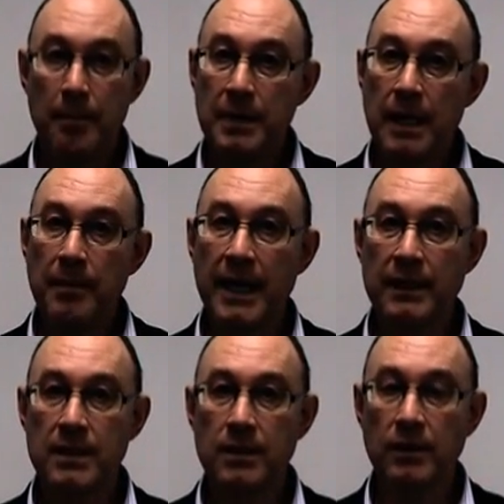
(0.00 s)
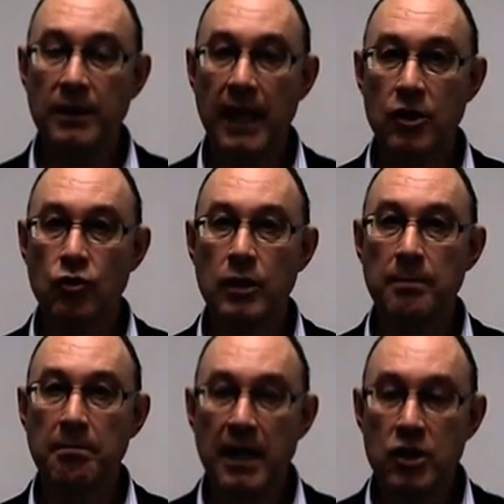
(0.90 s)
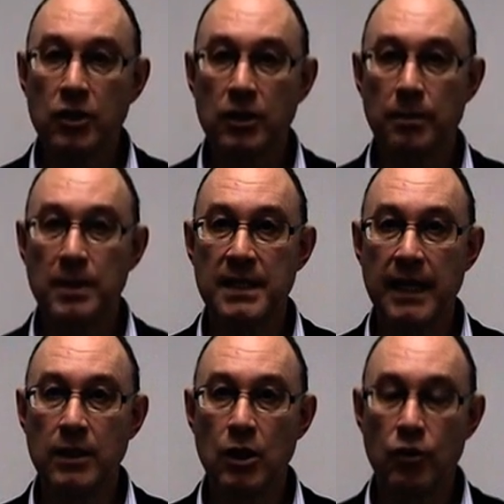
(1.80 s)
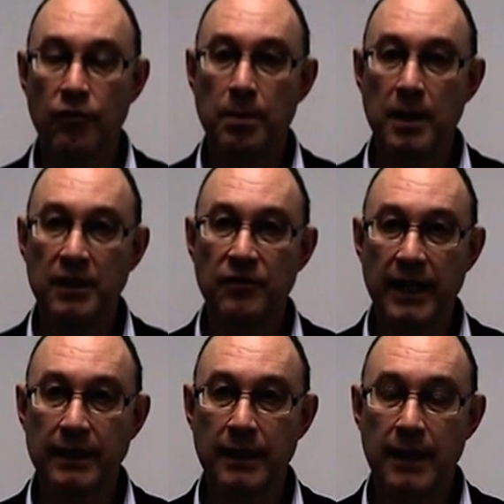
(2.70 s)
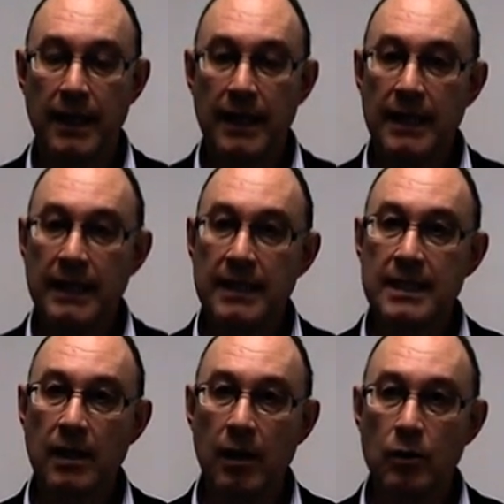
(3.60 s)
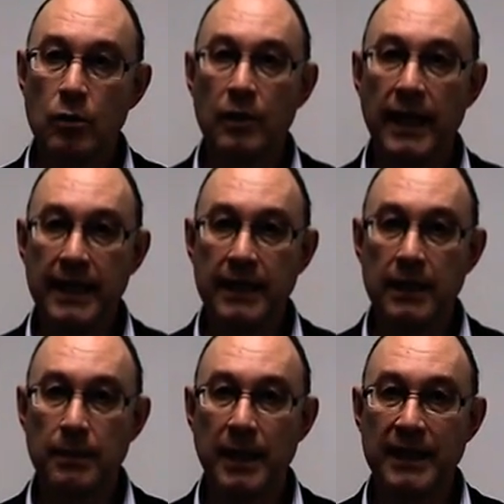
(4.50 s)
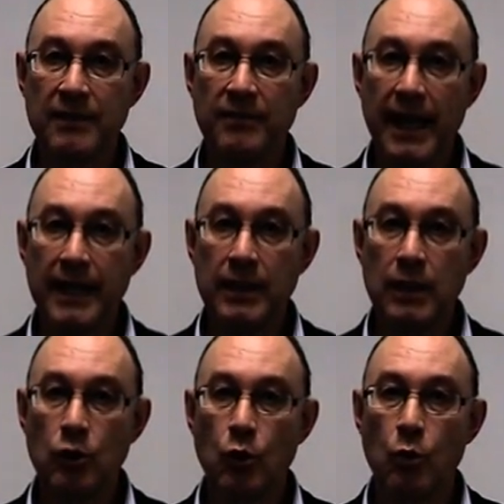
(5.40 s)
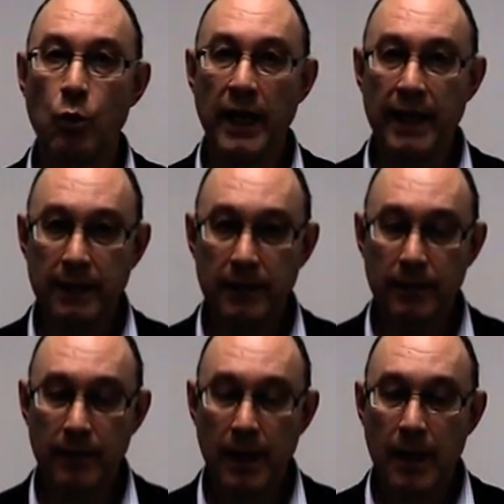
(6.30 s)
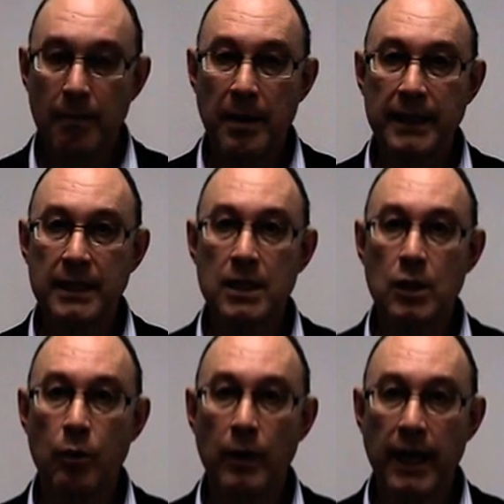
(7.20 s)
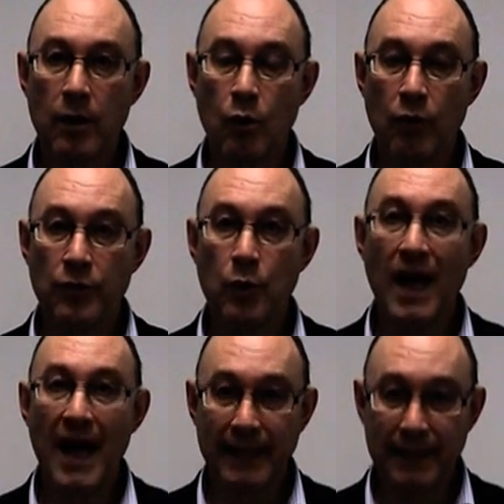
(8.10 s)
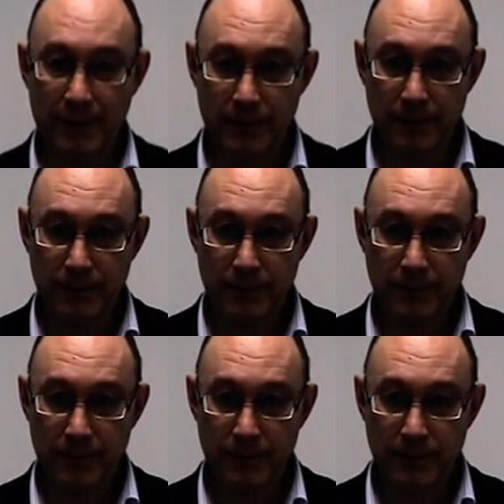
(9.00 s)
BMI does not actually measure the percentage of body fat. It is calculated by dividing your weight by the square of your height.